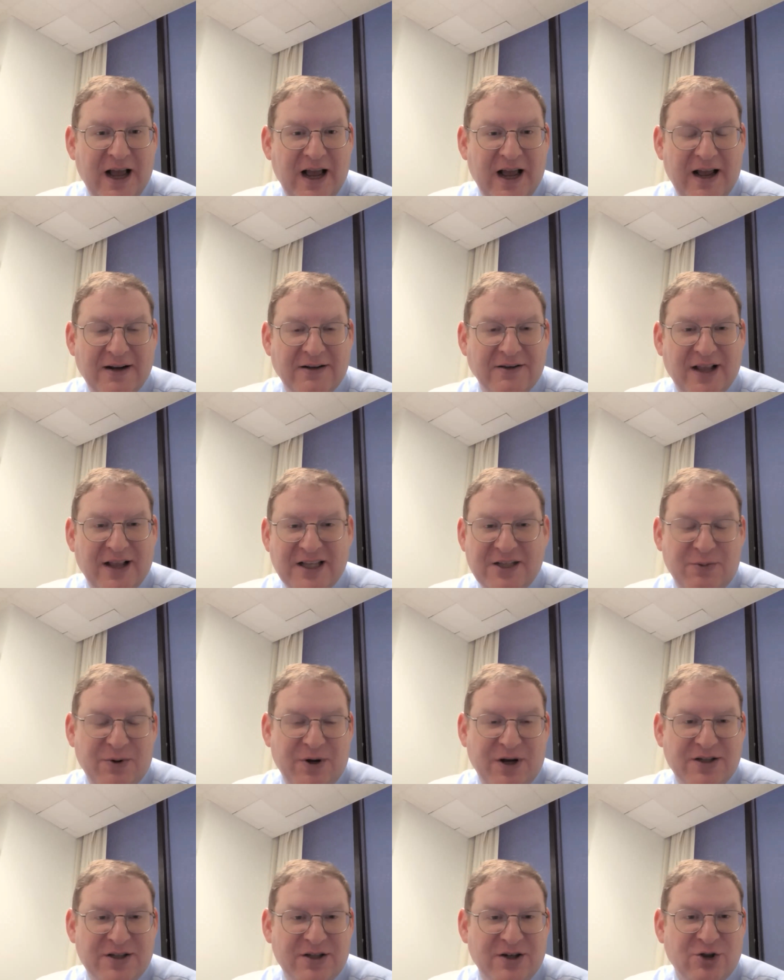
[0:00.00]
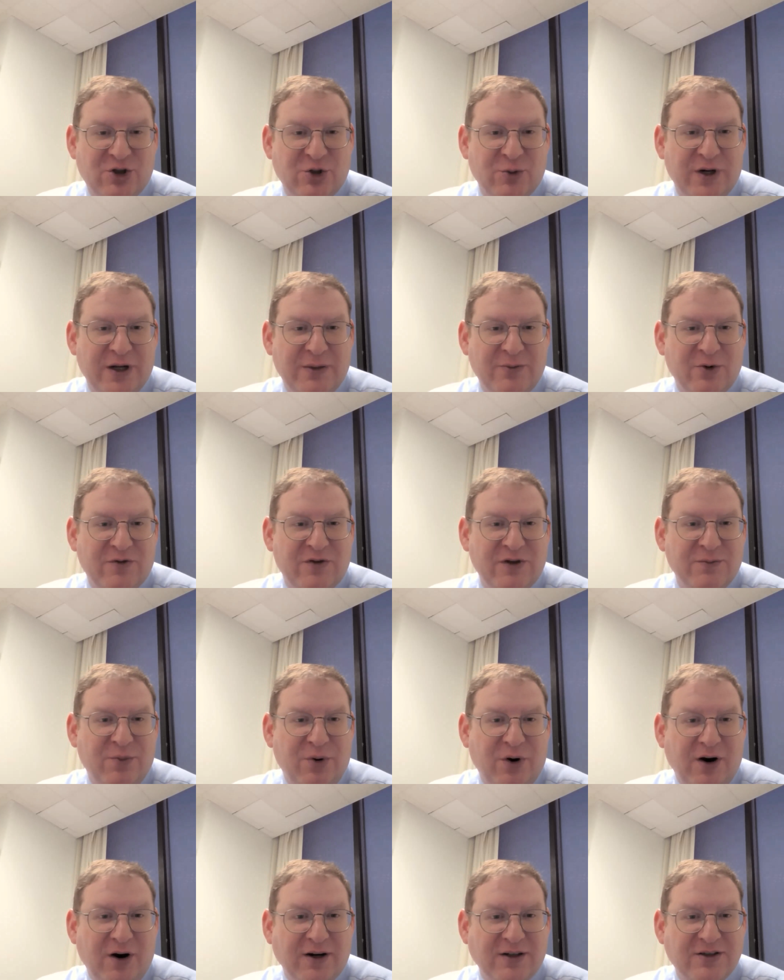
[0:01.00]
And that's because there are too many moving
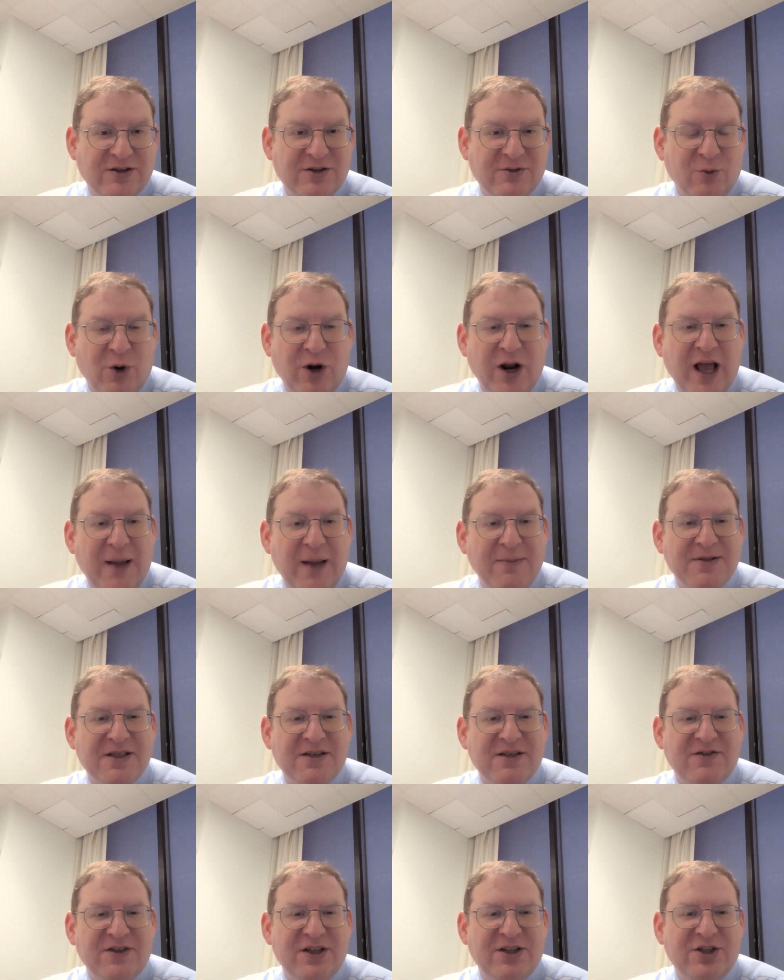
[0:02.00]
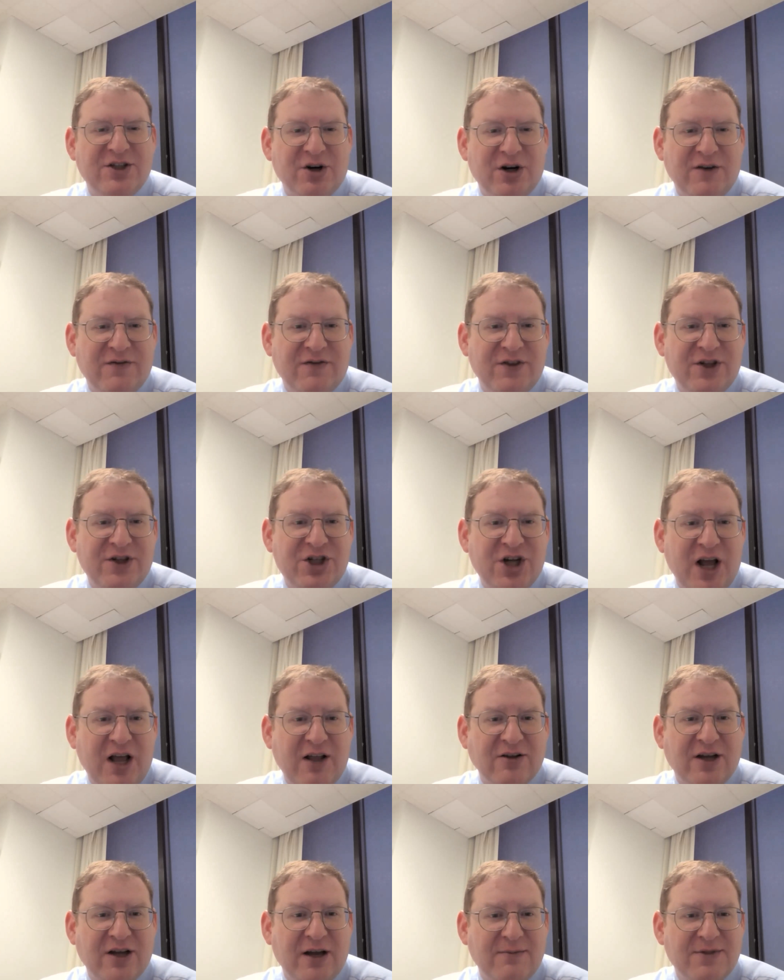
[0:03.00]
parts. What happens if the attorney for the
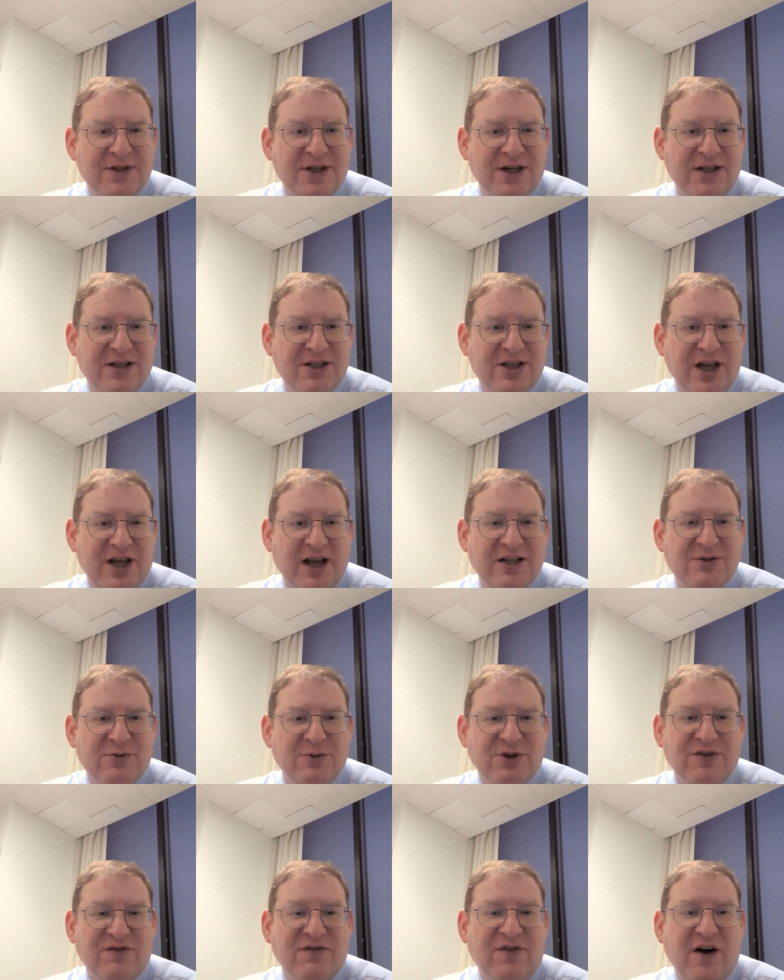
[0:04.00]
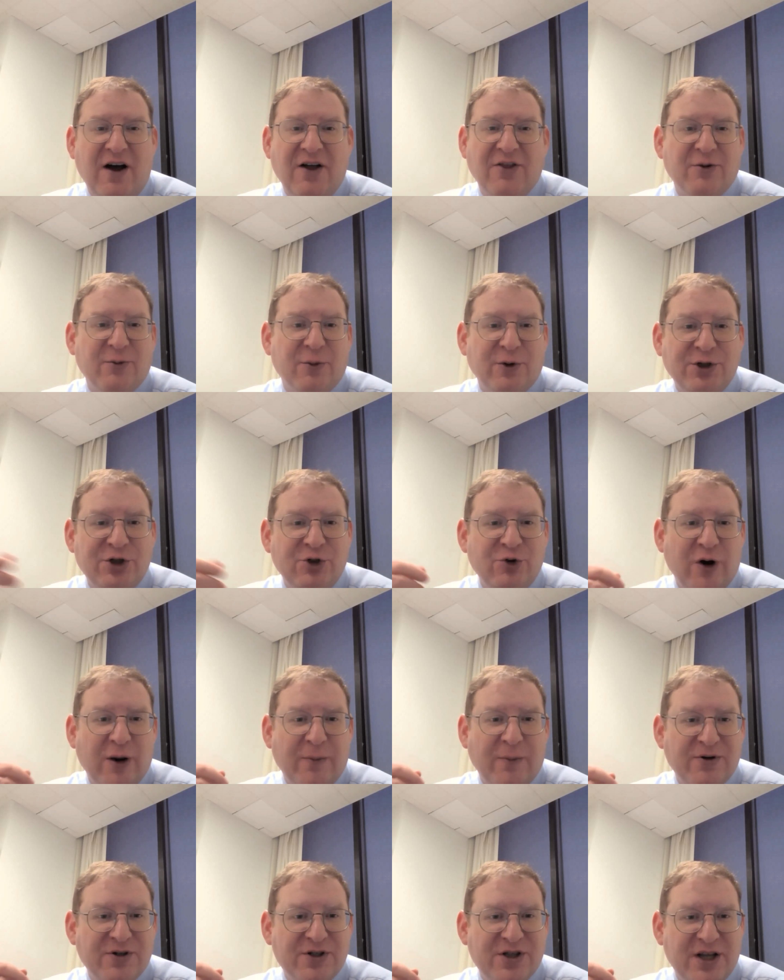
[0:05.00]
child comes in and sides with the father when you
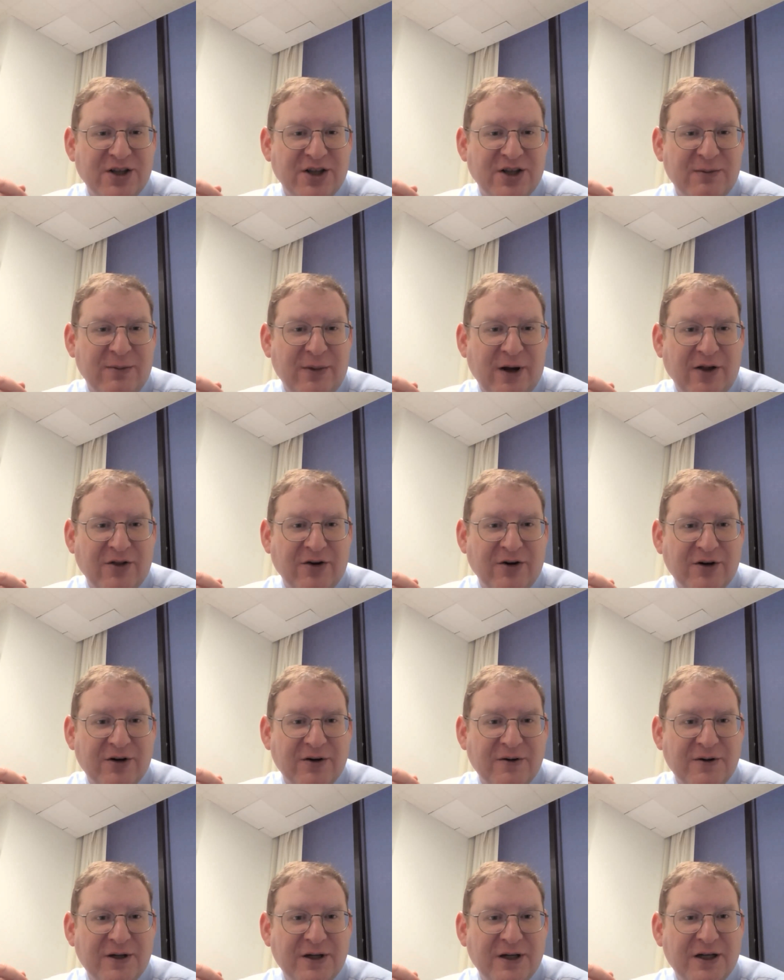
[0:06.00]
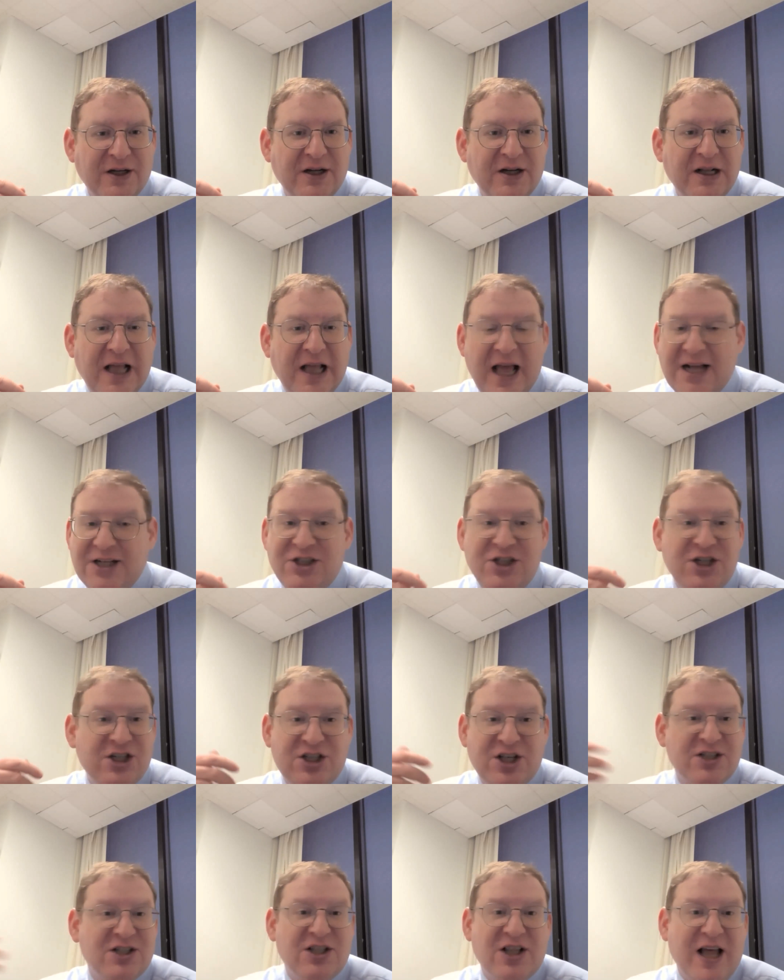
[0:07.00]
represent the mother? And she
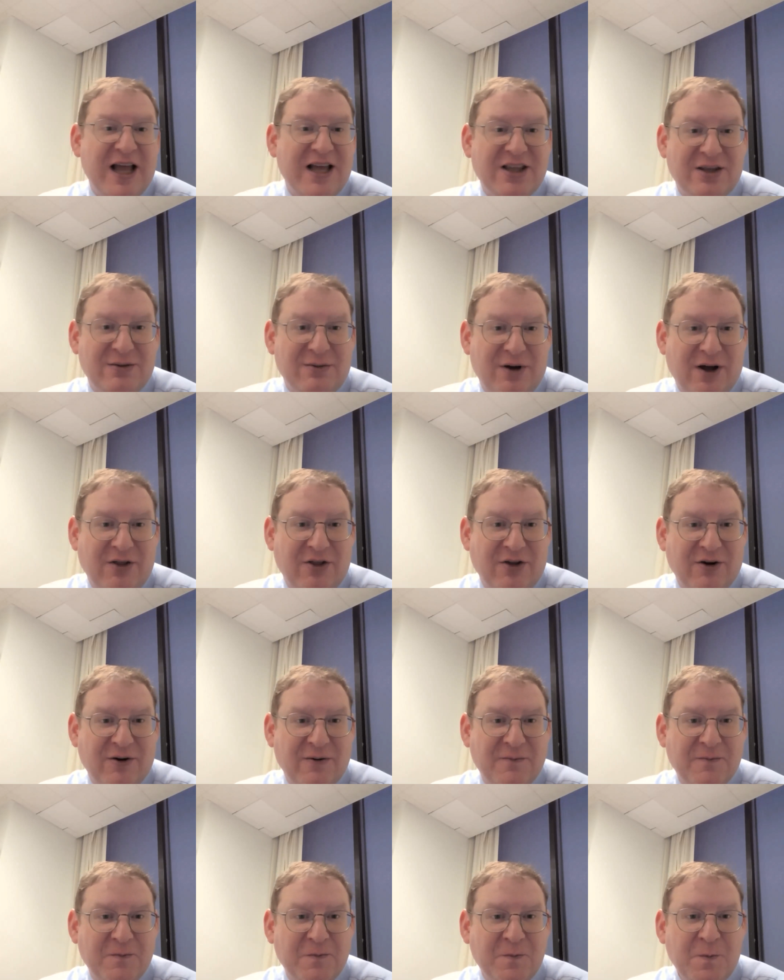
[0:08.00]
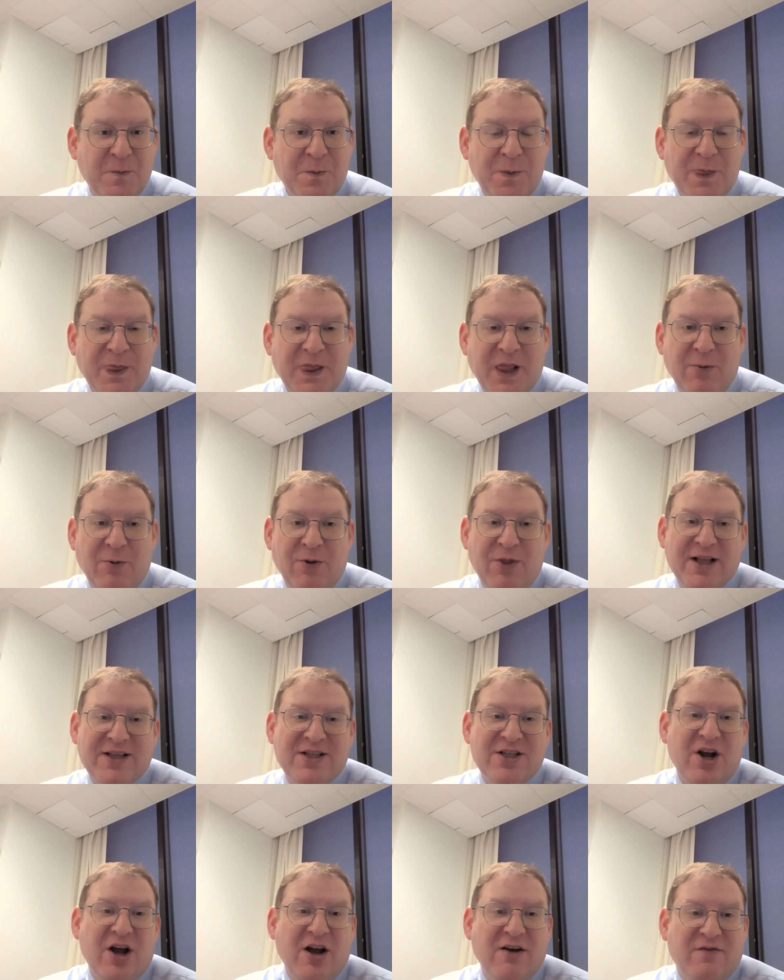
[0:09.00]
just doesn't like the mother. Well,
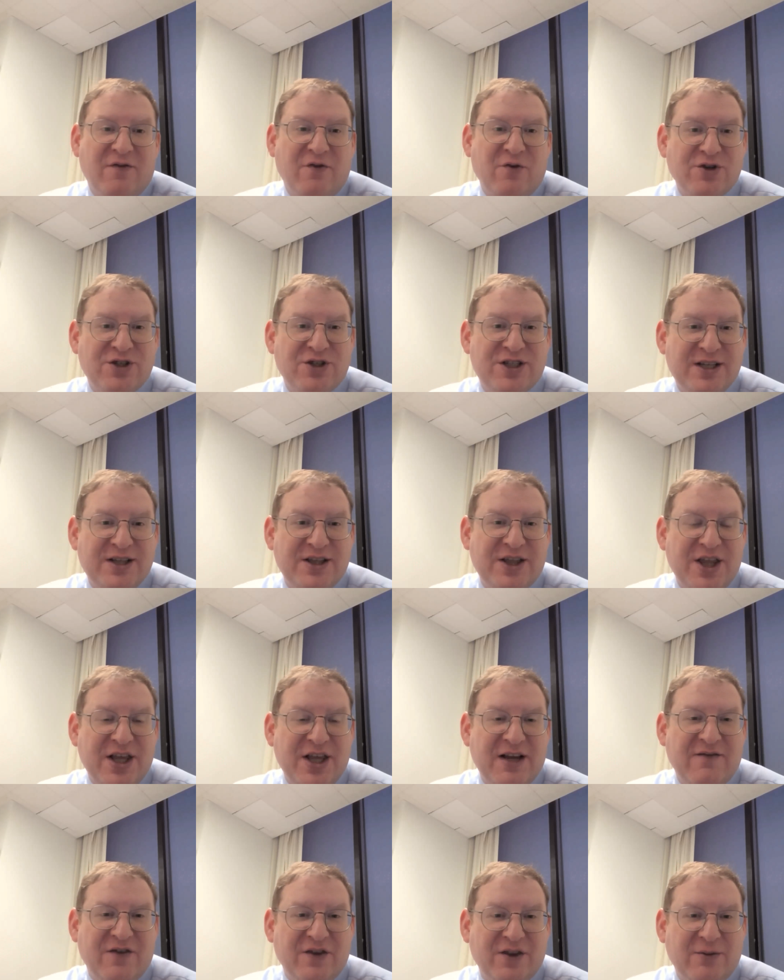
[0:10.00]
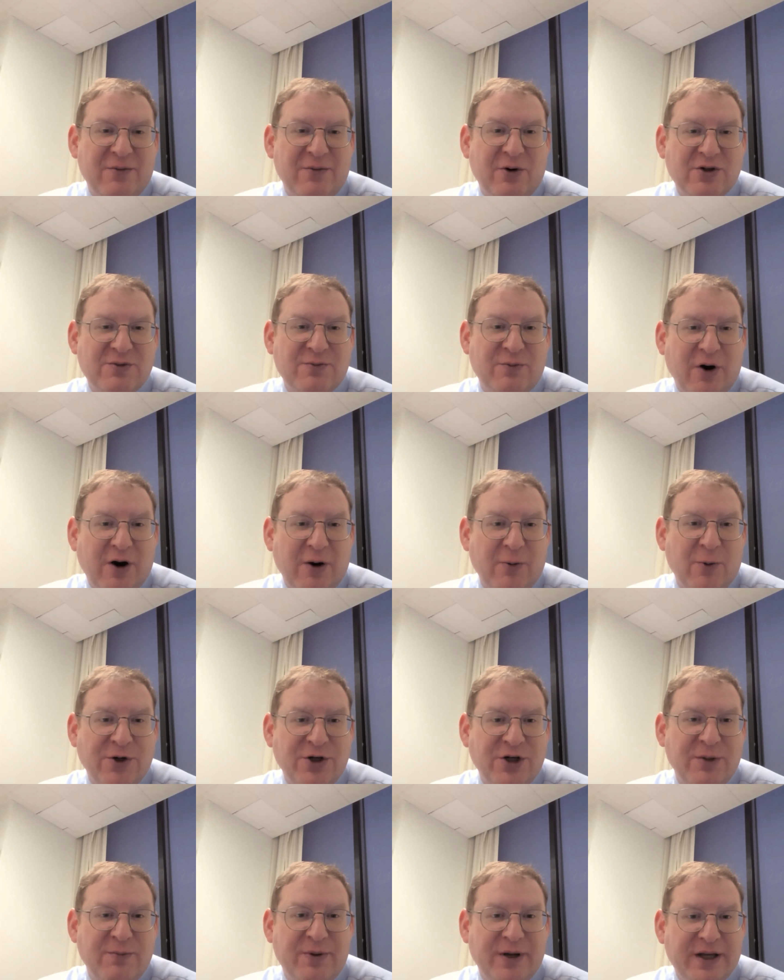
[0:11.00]
that's an unforeseen thing for the most part
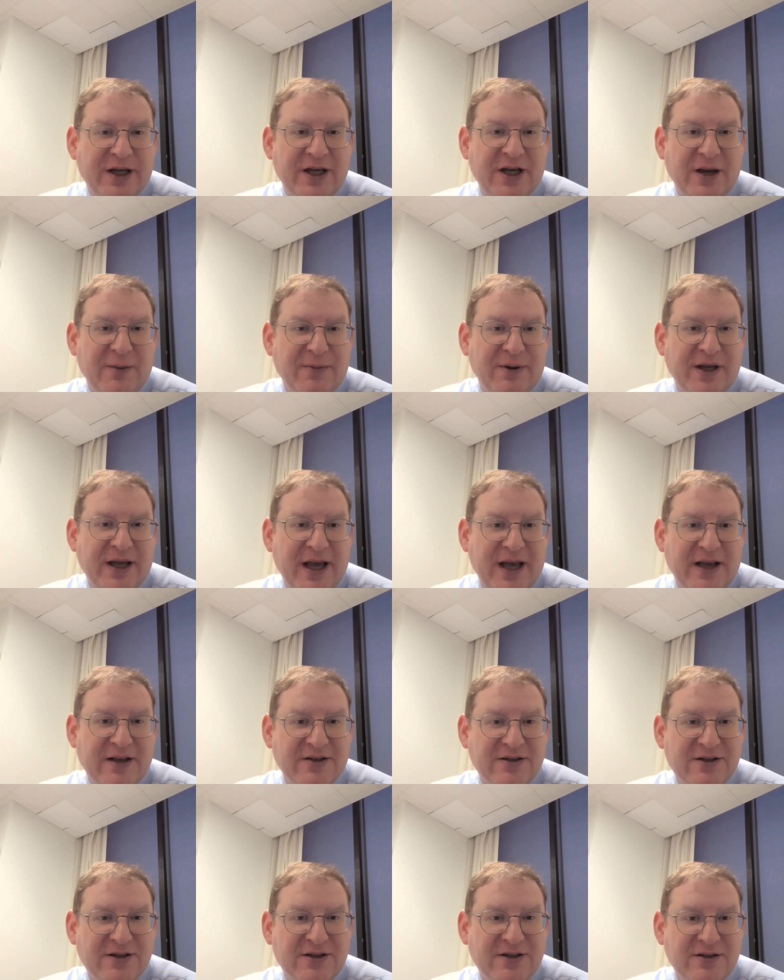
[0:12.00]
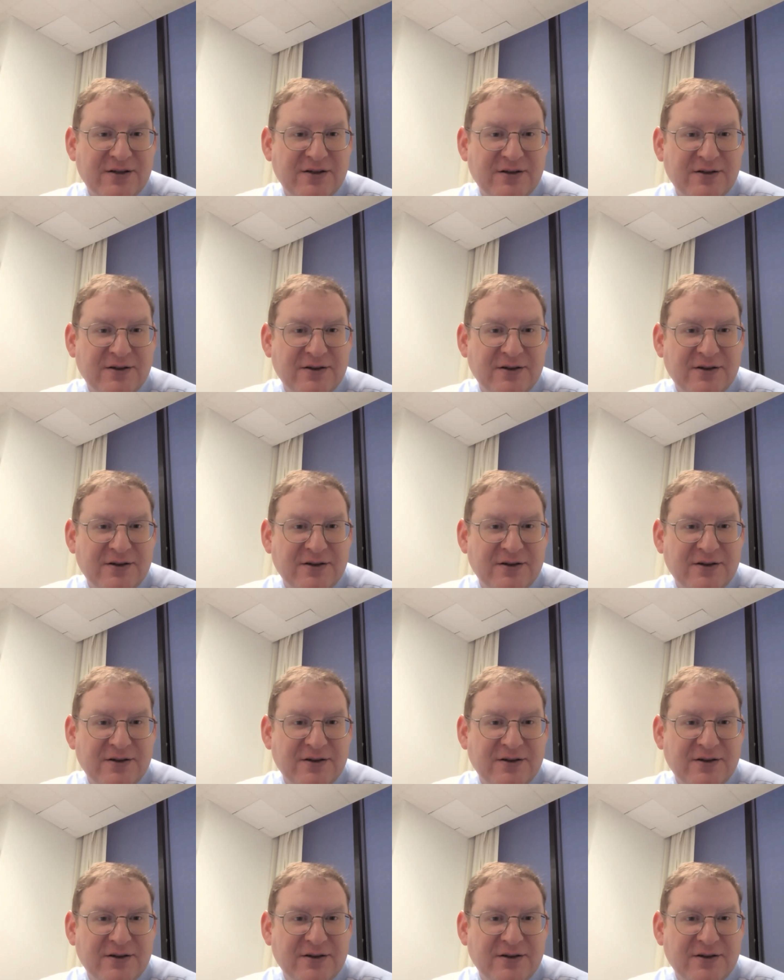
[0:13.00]
when you're picking up a case.